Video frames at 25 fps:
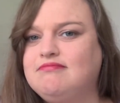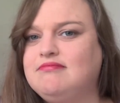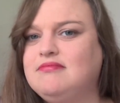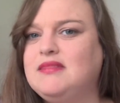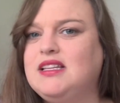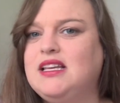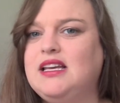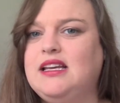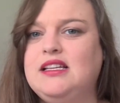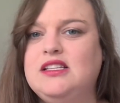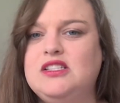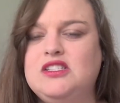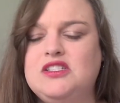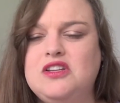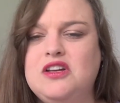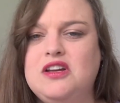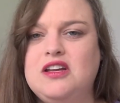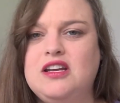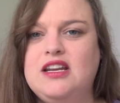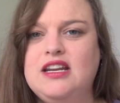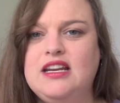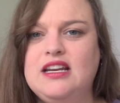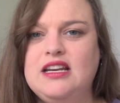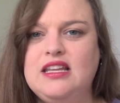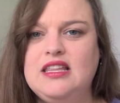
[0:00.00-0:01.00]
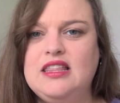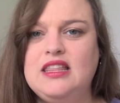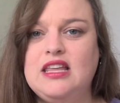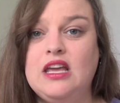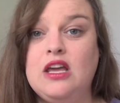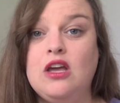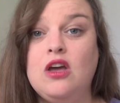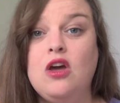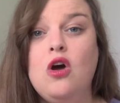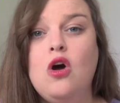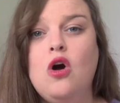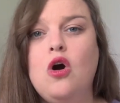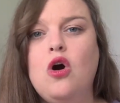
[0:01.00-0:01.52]
insert anything,
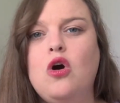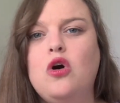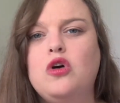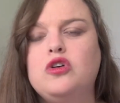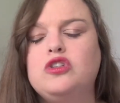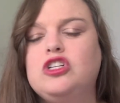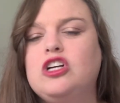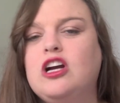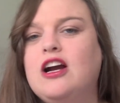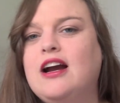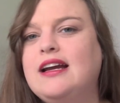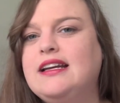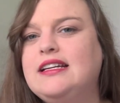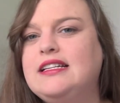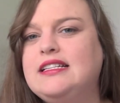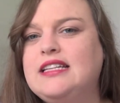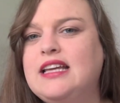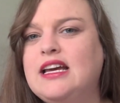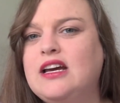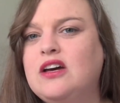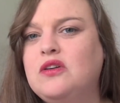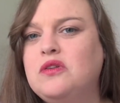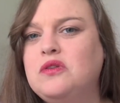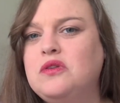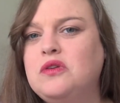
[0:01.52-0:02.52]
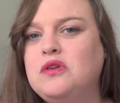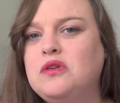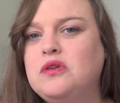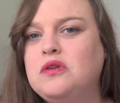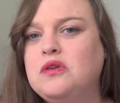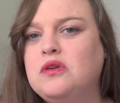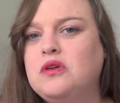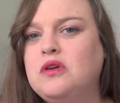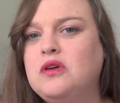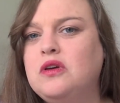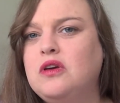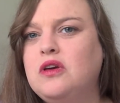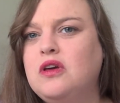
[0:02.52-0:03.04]
or try to tell you
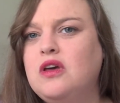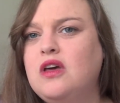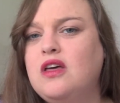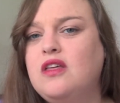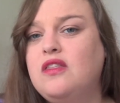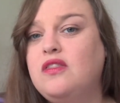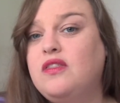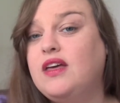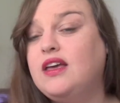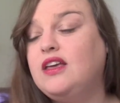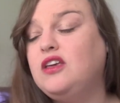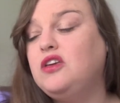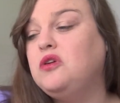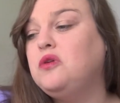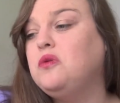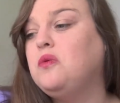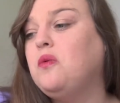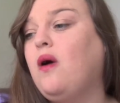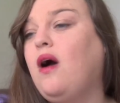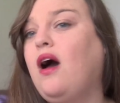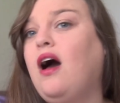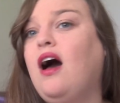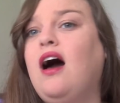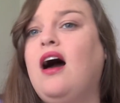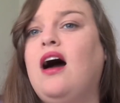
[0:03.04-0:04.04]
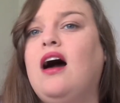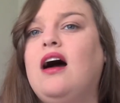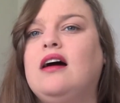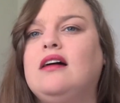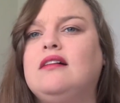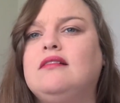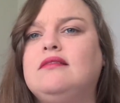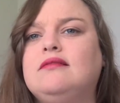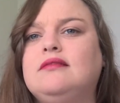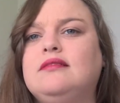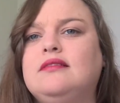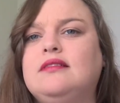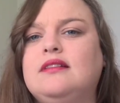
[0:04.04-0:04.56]
that you are,
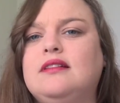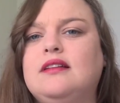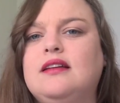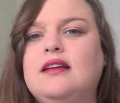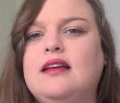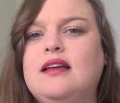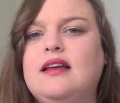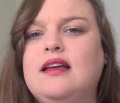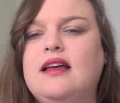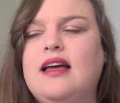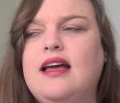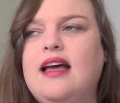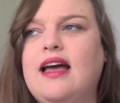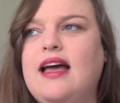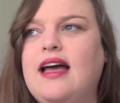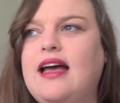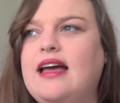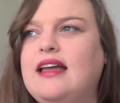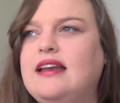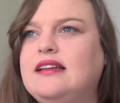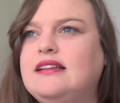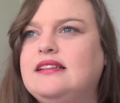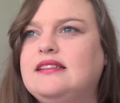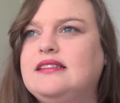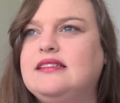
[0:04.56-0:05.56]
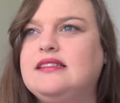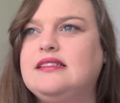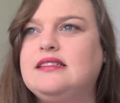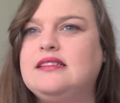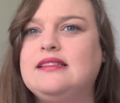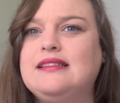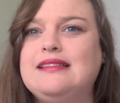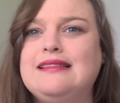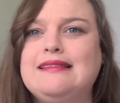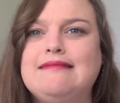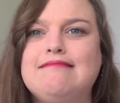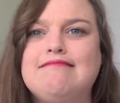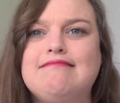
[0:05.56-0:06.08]
and it's
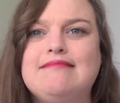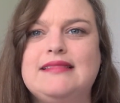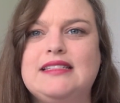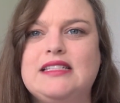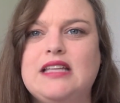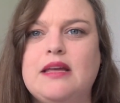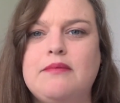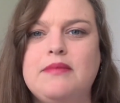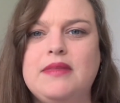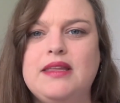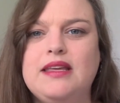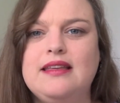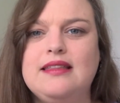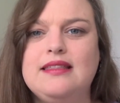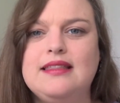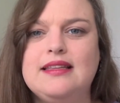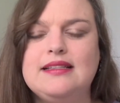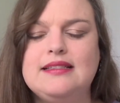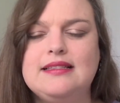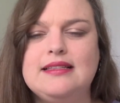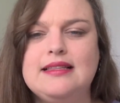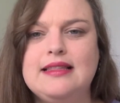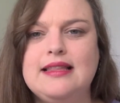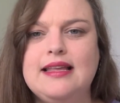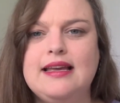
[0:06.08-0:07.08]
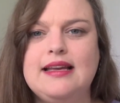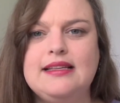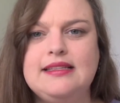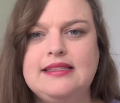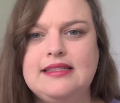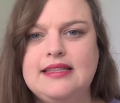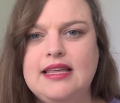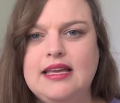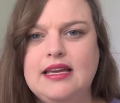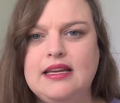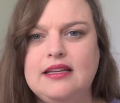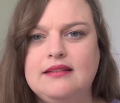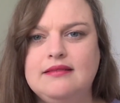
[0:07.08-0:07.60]
something that's less
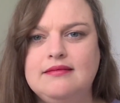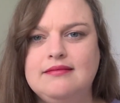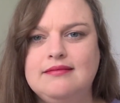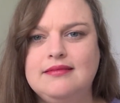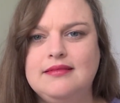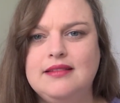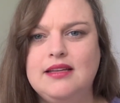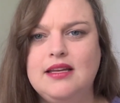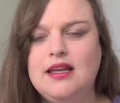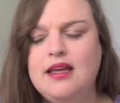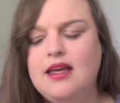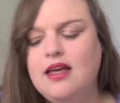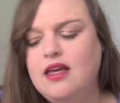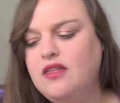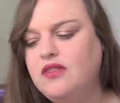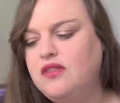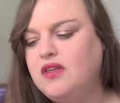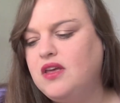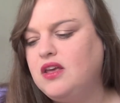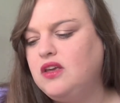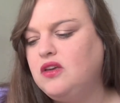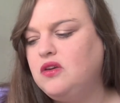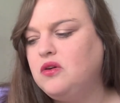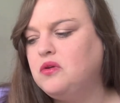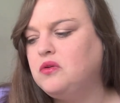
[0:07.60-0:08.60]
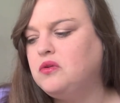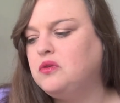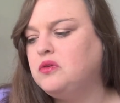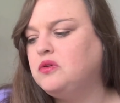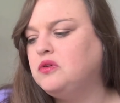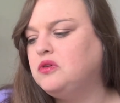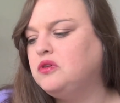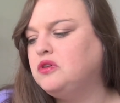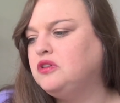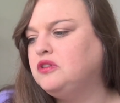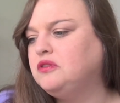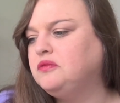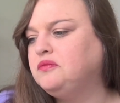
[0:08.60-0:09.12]
than, that
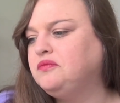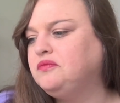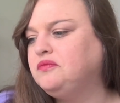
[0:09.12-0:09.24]
you